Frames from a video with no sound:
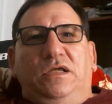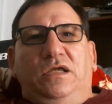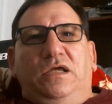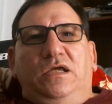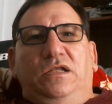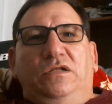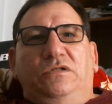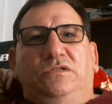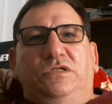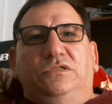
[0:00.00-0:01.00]

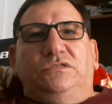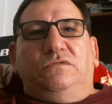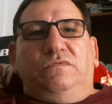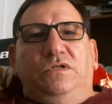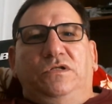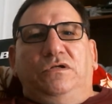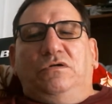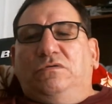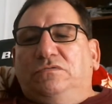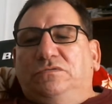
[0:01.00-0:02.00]
and decent
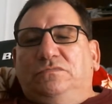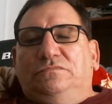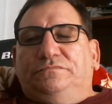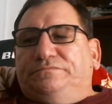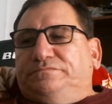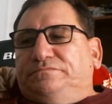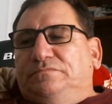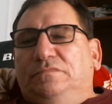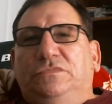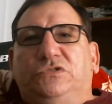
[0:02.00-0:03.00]
video.
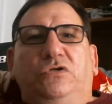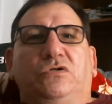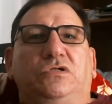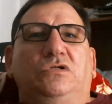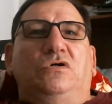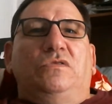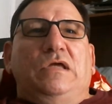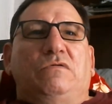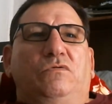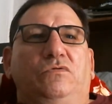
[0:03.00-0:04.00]
So you can go
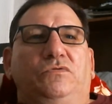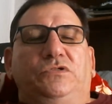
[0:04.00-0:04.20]
that route